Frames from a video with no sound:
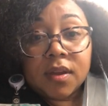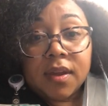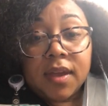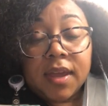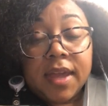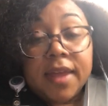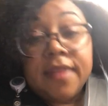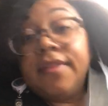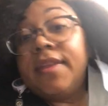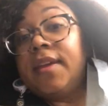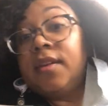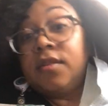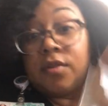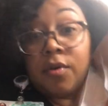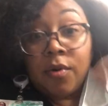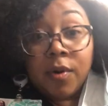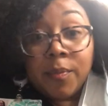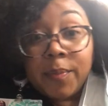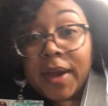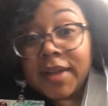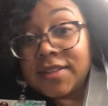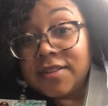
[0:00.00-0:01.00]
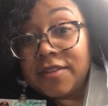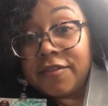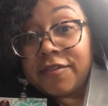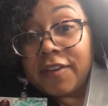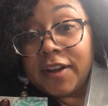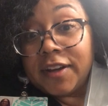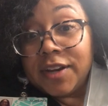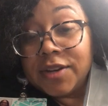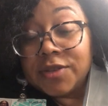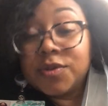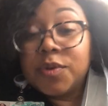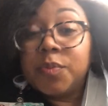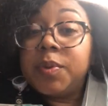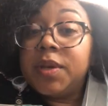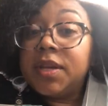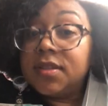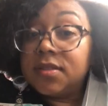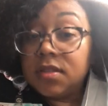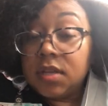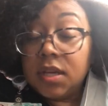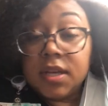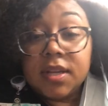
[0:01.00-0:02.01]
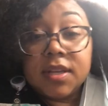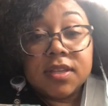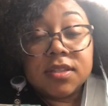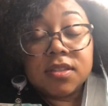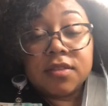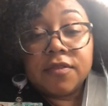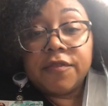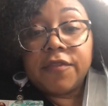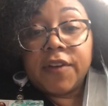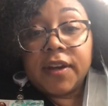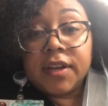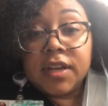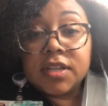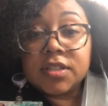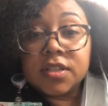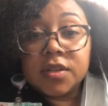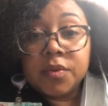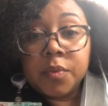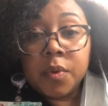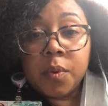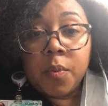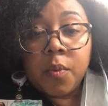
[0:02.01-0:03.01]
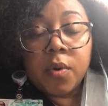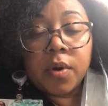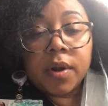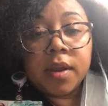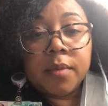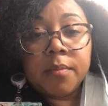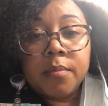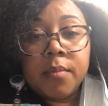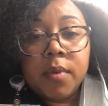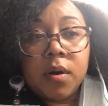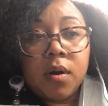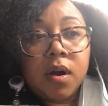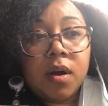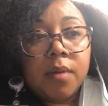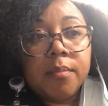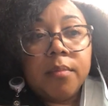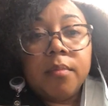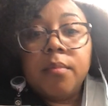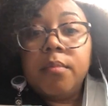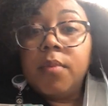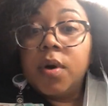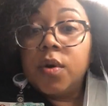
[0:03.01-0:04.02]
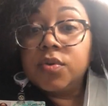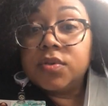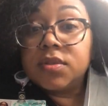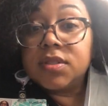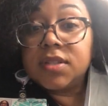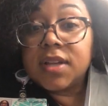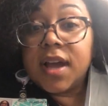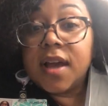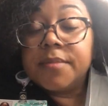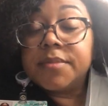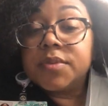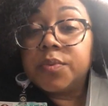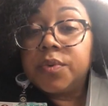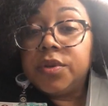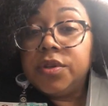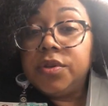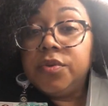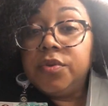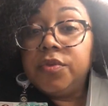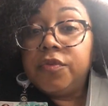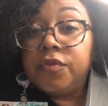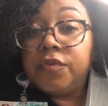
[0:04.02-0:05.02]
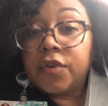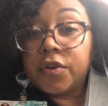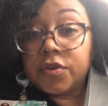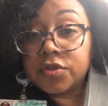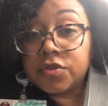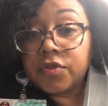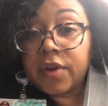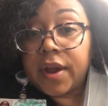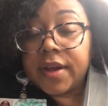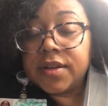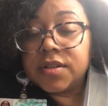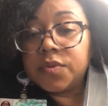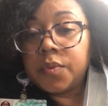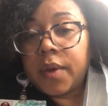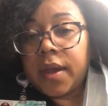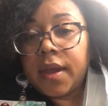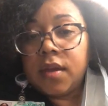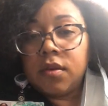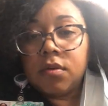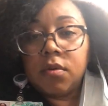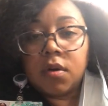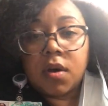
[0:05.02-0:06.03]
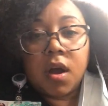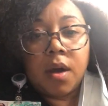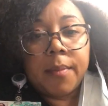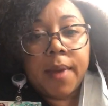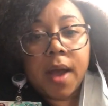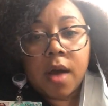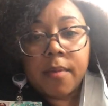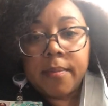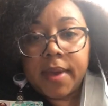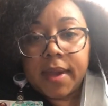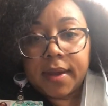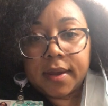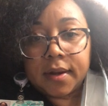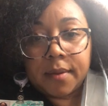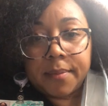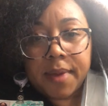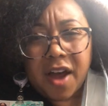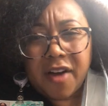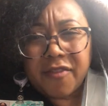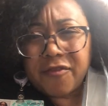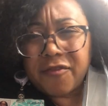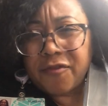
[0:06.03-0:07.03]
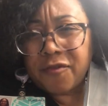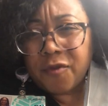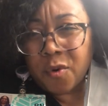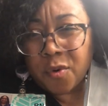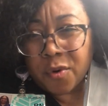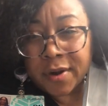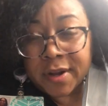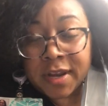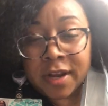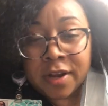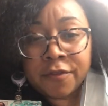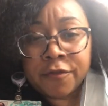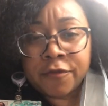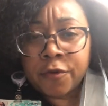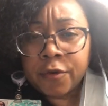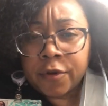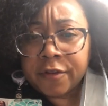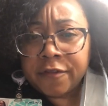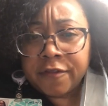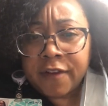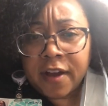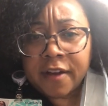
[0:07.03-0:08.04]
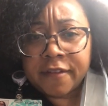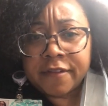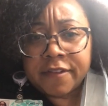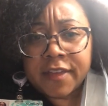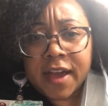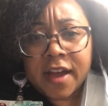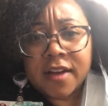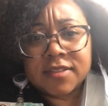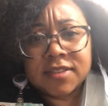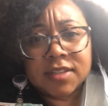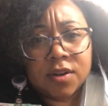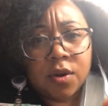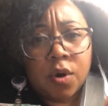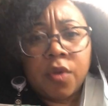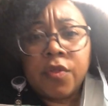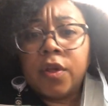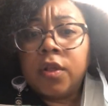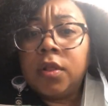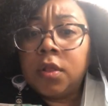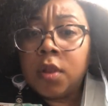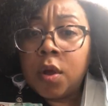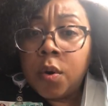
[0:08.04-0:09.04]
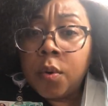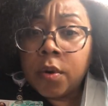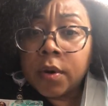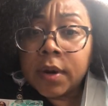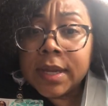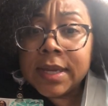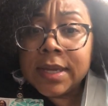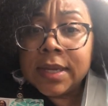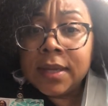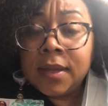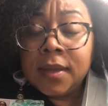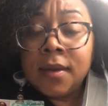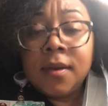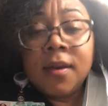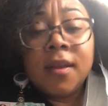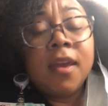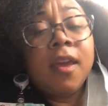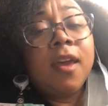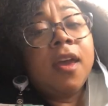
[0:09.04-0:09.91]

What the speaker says: And then going back to the financial piece, it is financially rewarding. Most times when you first graduate, you'll come out making about $40,000 to $45,000 on the lower end,